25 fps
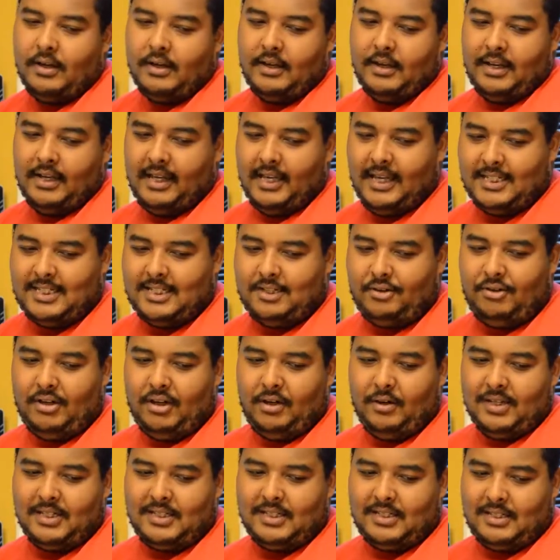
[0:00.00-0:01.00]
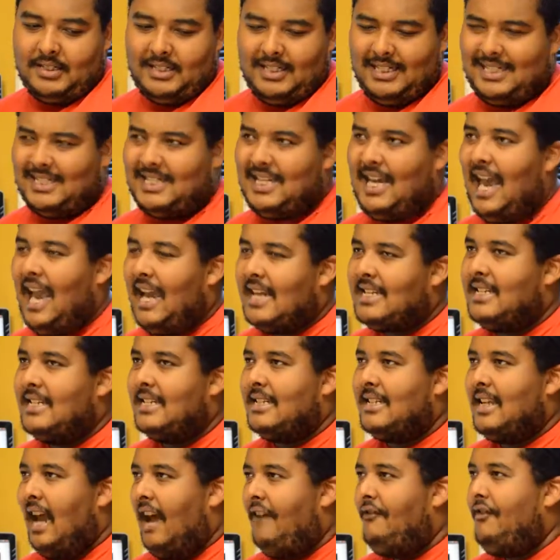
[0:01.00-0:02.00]
It's it's taxes.
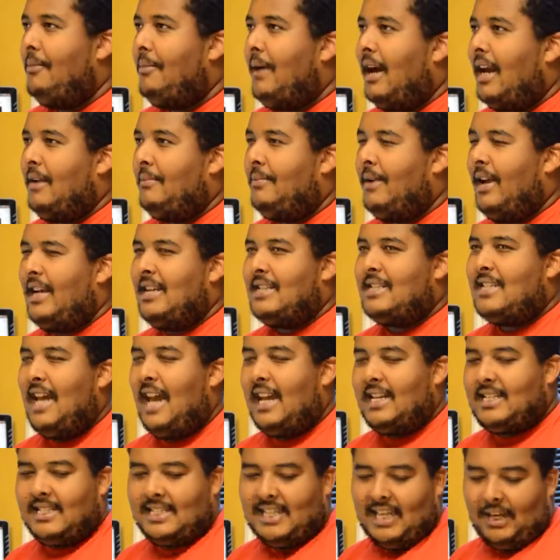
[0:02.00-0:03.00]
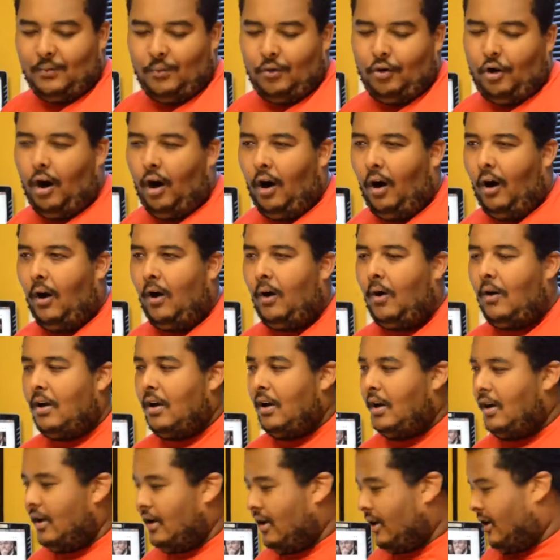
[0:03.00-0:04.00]
Everybody pays taxes. Like, we're all
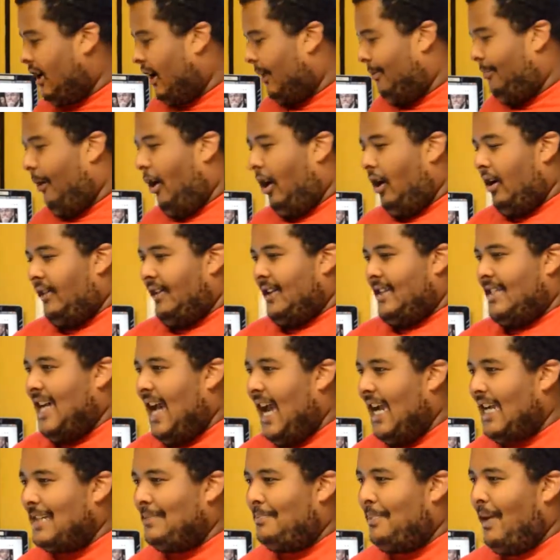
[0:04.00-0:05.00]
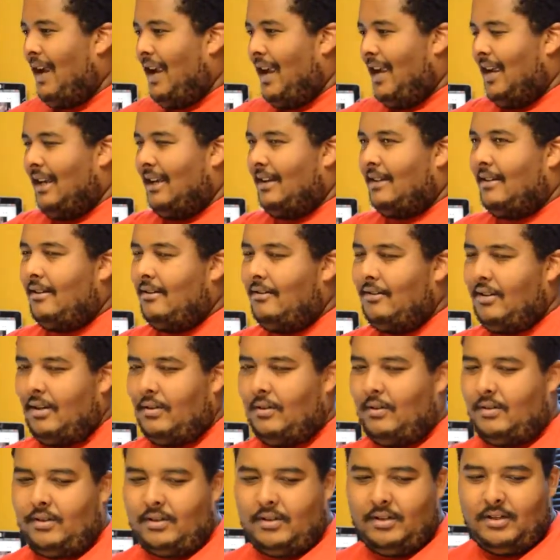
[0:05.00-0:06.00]
a part of the tax paying, we're
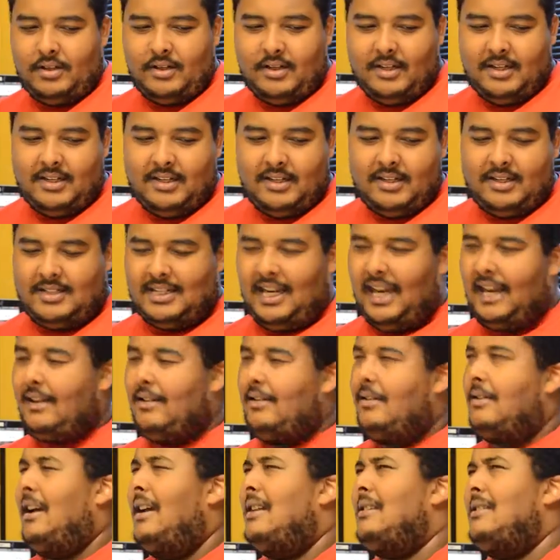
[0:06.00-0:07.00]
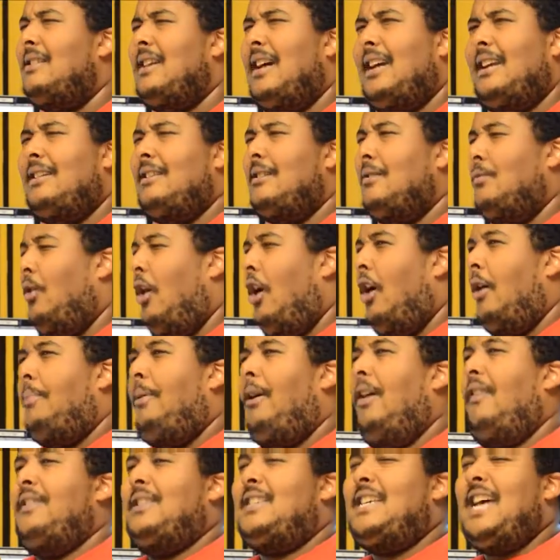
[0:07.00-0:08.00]
all part
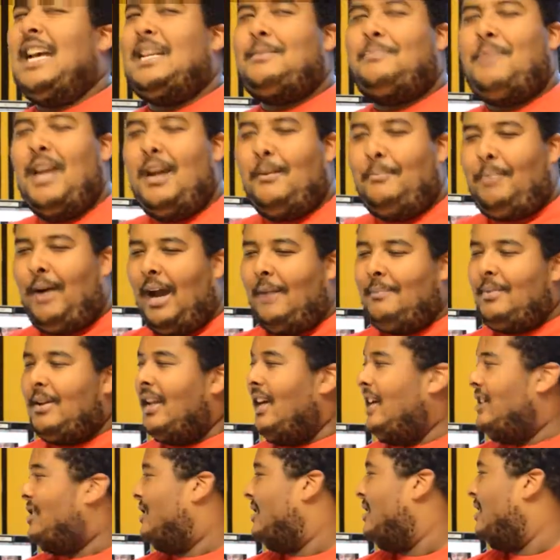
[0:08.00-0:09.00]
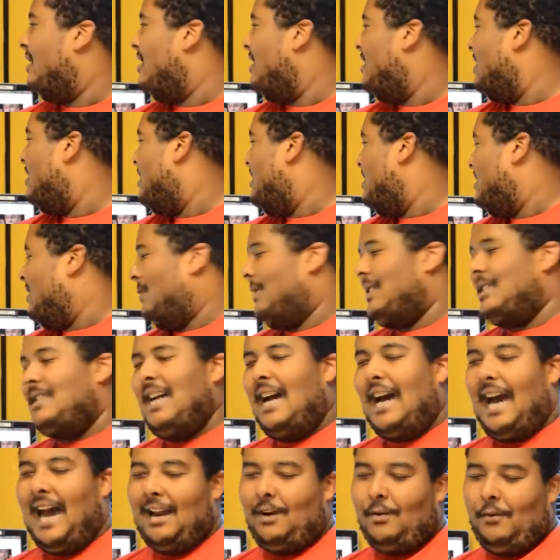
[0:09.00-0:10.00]
of the tax paying population. So it's not,
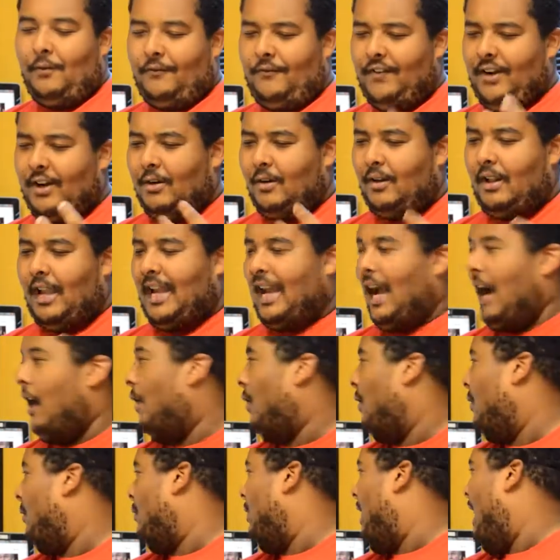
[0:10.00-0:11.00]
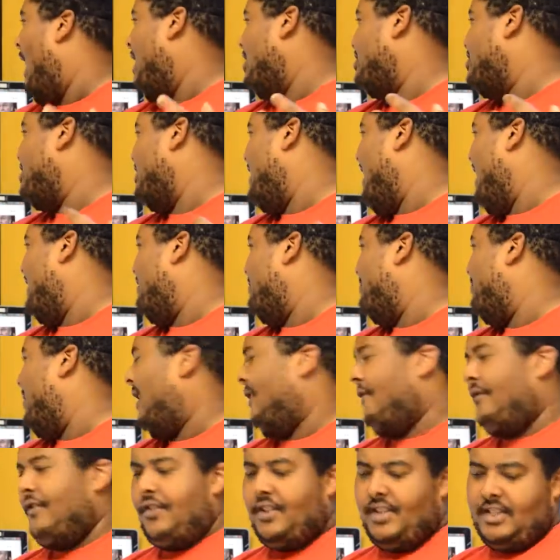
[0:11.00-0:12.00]
I don't feel like, oh, I shouldn't have to pay
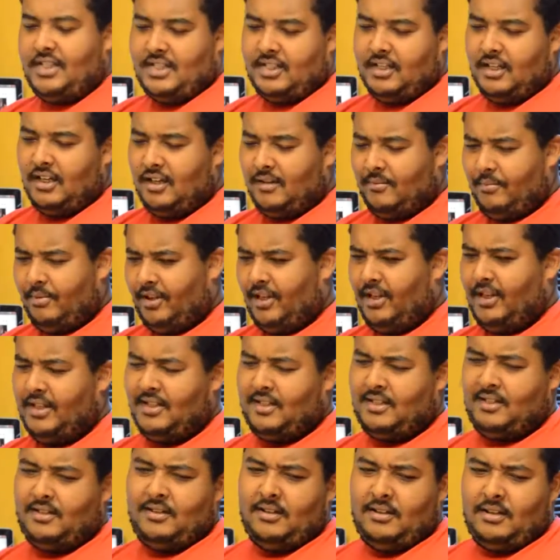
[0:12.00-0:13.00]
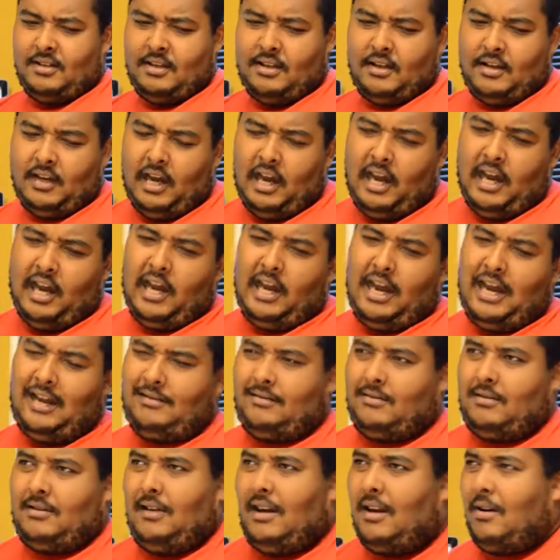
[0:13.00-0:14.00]
for this because I
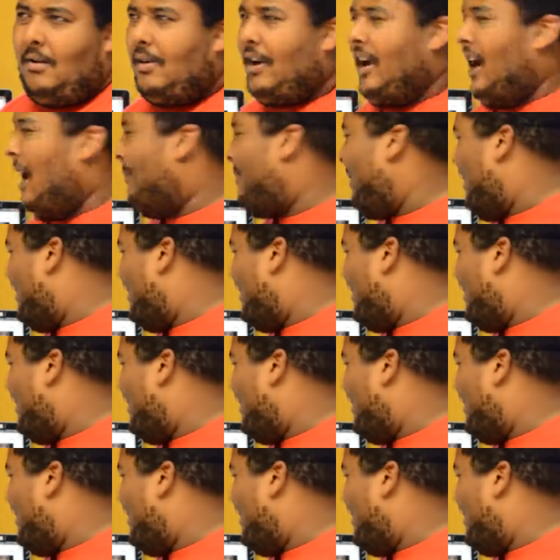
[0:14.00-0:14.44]
don't care, I pay